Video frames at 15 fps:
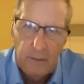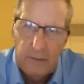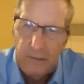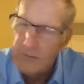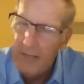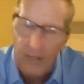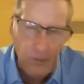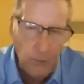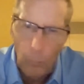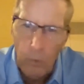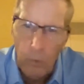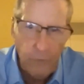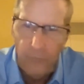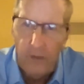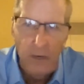It's not going to
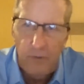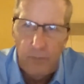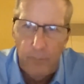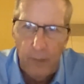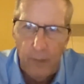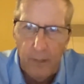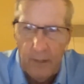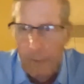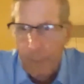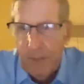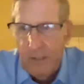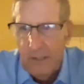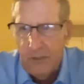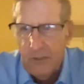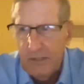work for everybody. I mean,